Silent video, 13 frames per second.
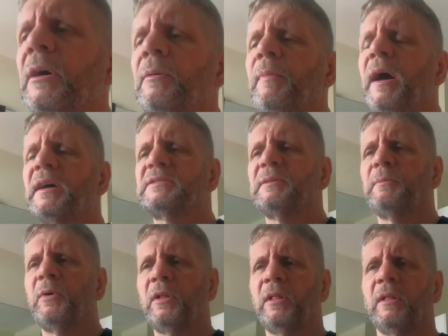
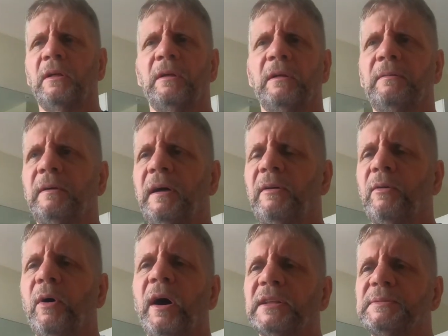Maximal. I don't
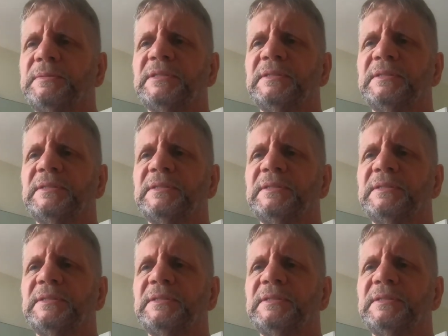know how to.